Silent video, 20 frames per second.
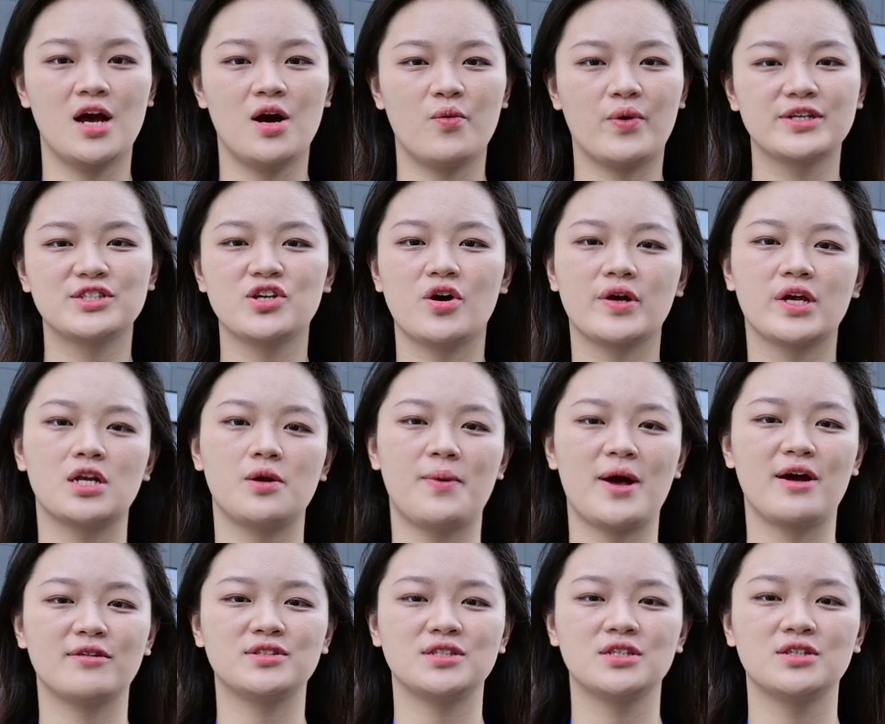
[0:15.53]
We're talking
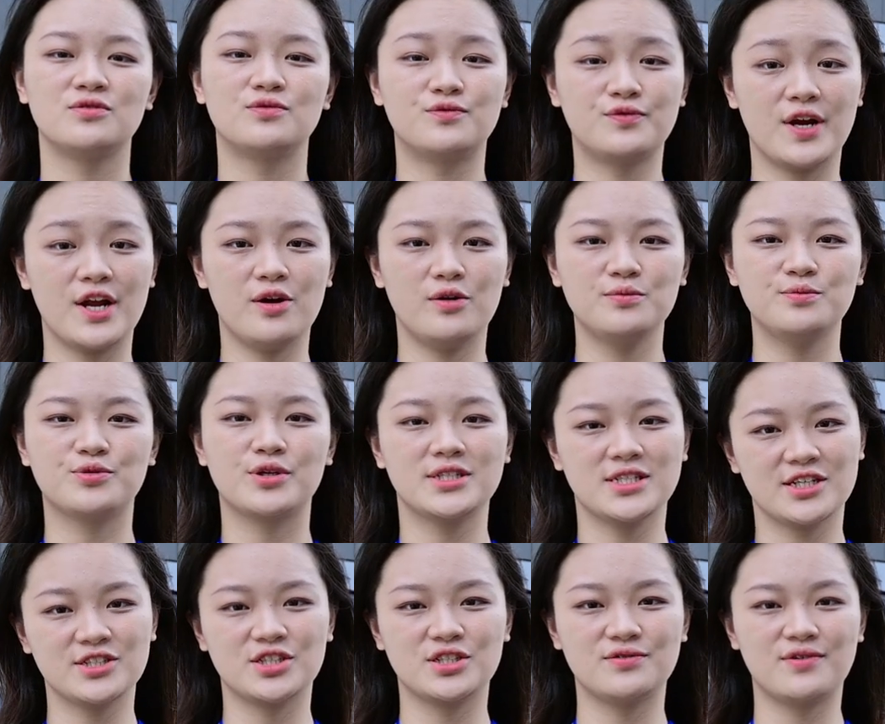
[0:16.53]
about real
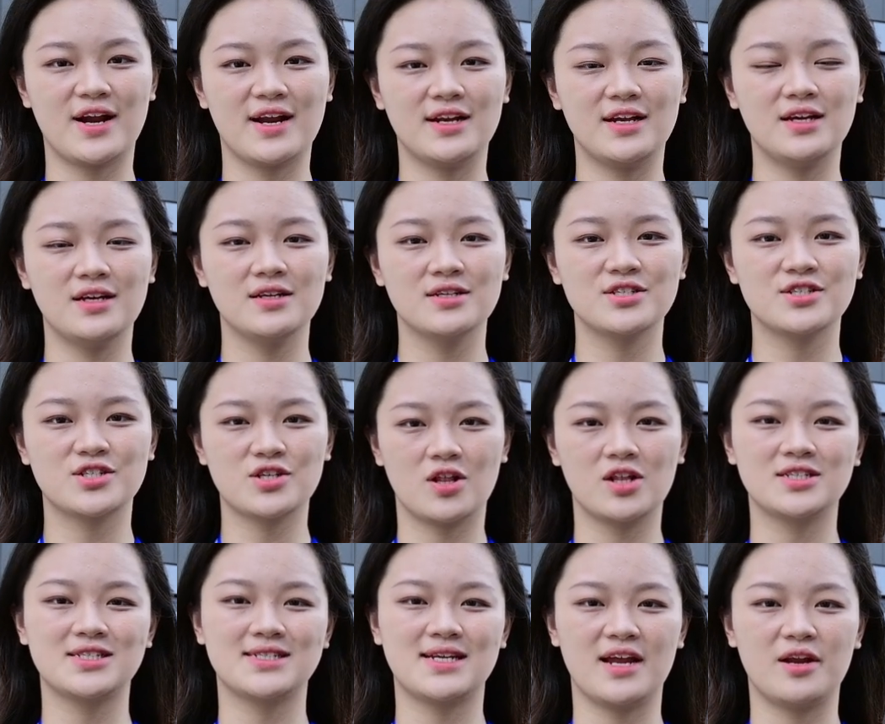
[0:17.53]
production-ready
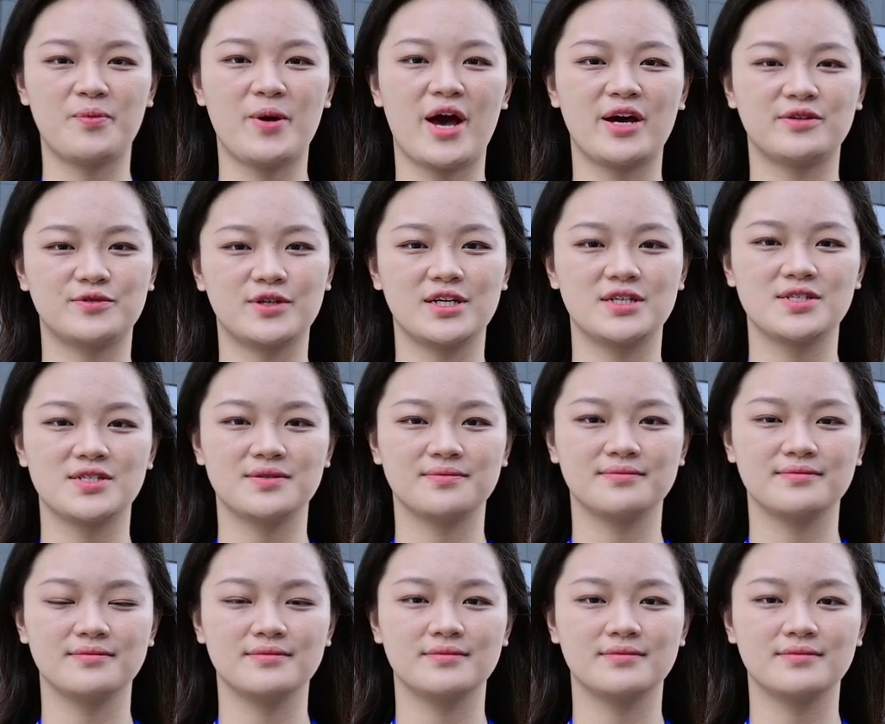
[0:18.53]
solid-state batteries.